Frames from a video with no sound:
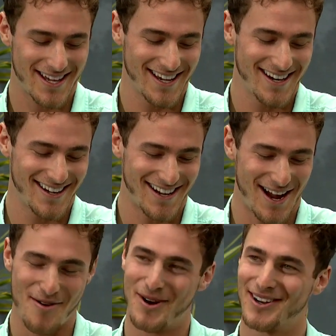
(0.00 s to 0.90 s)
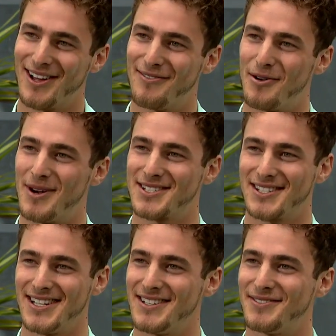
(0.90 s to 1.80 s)
kid. I wear love on my
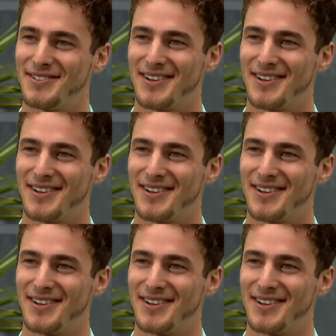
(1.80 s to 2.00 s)
sleeve.